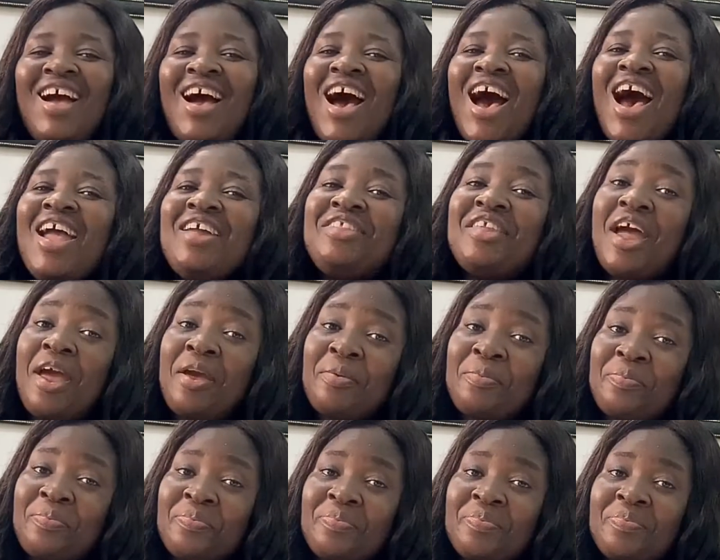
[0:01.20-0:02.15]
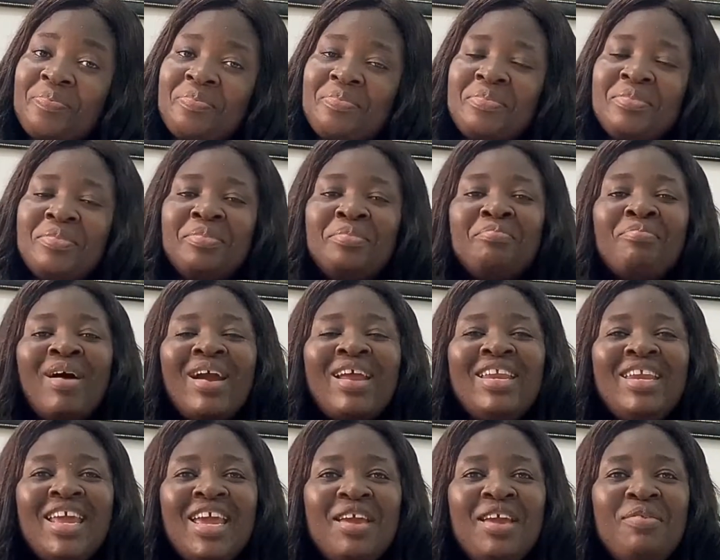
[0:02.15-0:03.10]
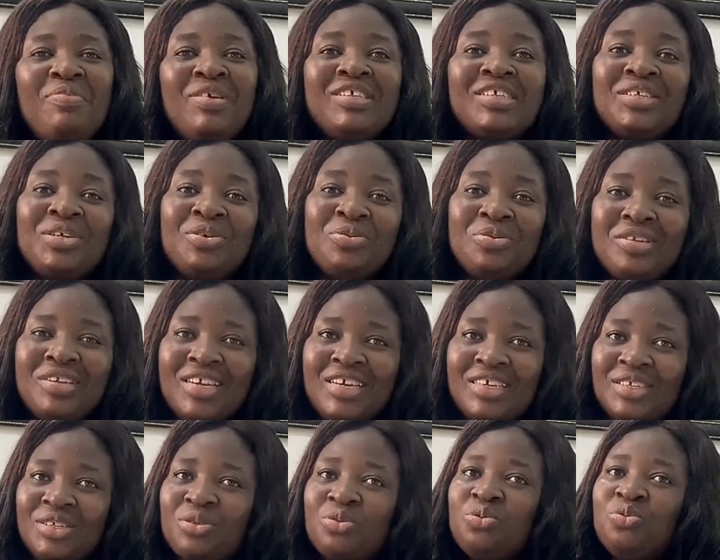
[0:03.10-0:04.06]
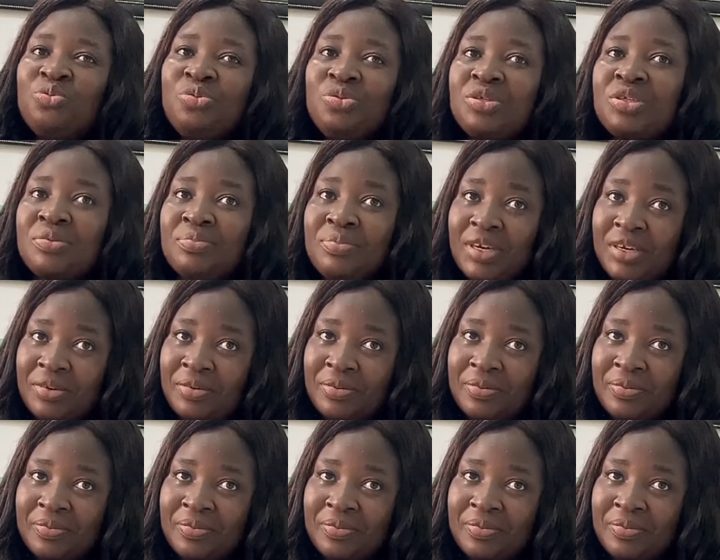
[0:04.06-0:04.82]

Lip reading: Hi there, my name is Goodness Usman,